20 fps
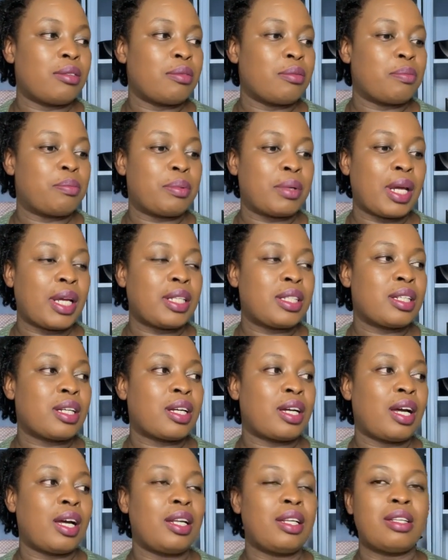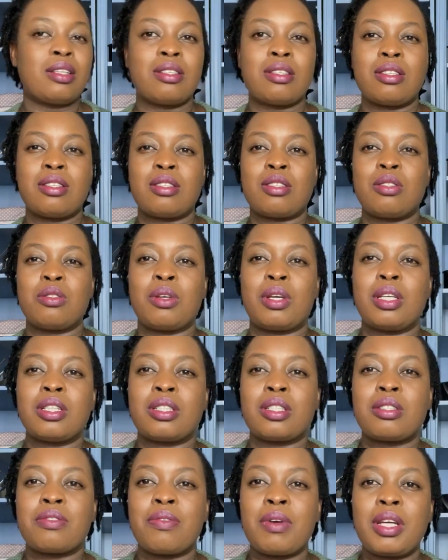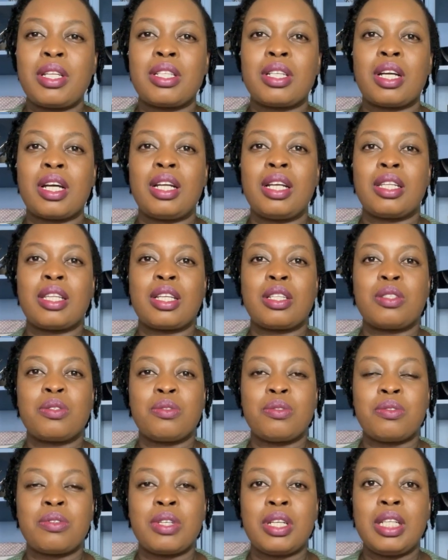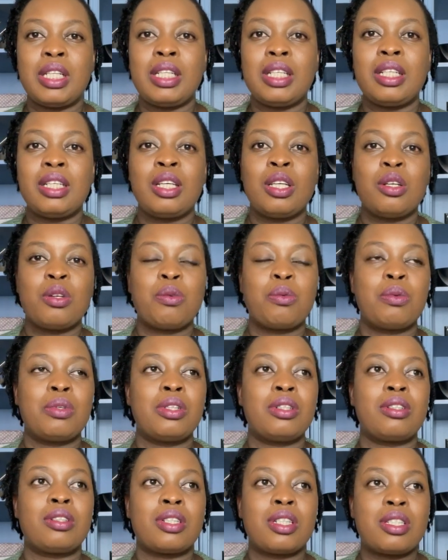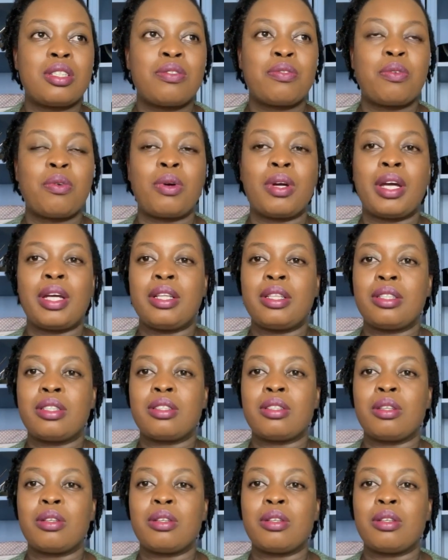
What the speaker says: brighter colors, you can just find a color that you really will reach for and